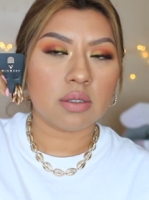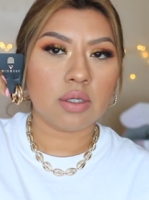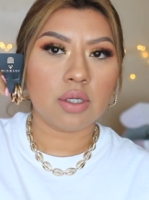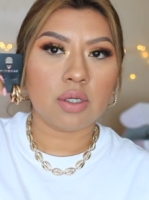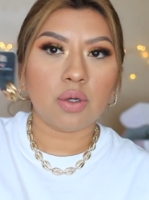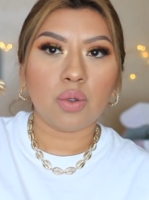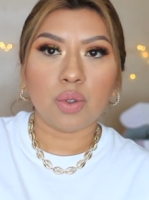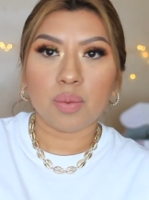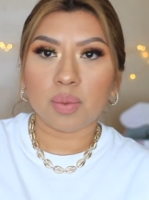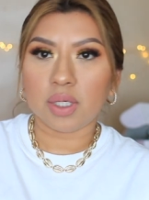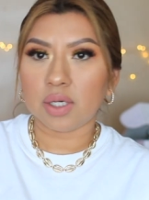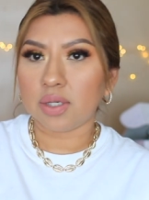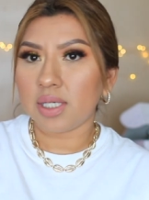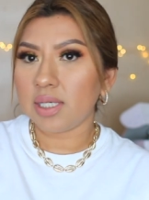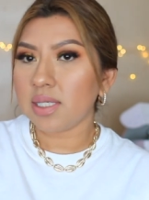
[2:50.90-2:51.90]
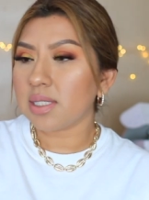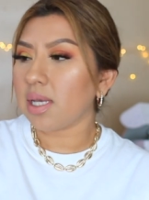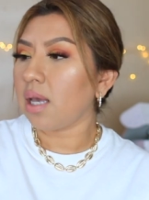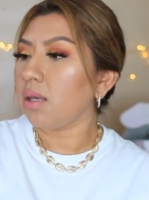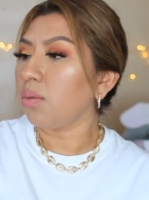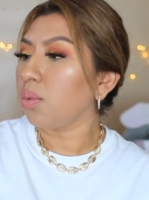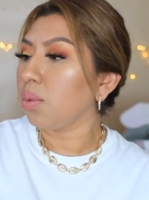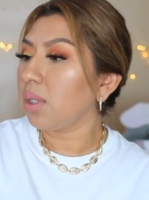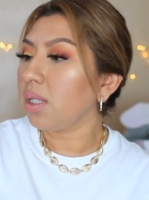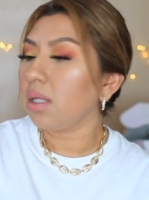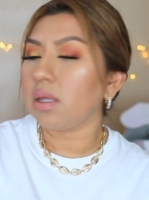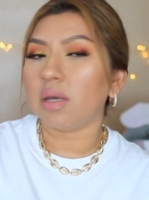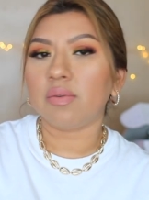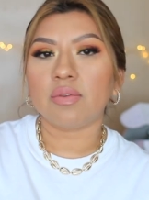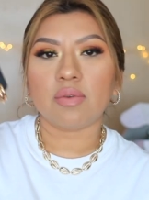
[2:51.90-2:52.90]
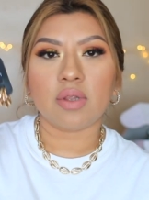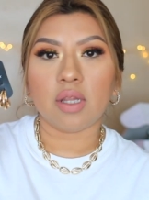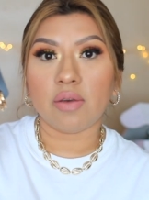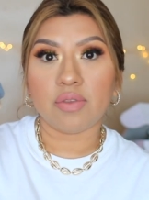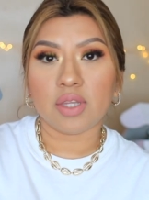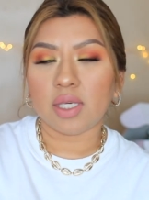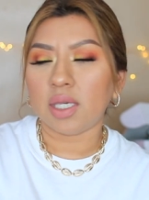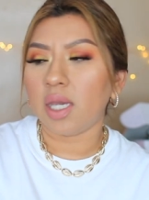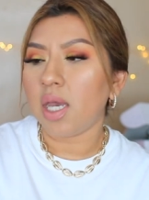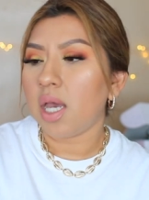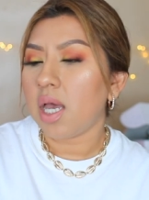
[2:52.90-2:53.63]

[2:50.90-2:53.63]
you know hoop earrings i really love love the